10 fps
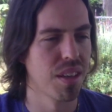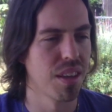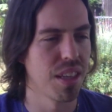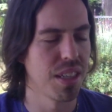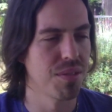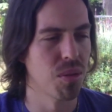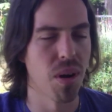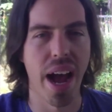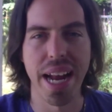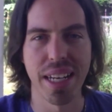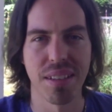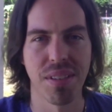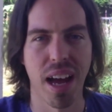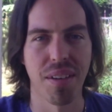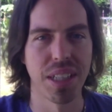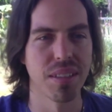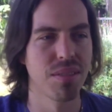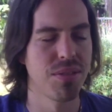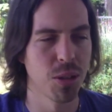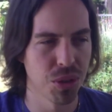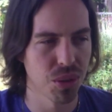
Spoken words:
the variety of having film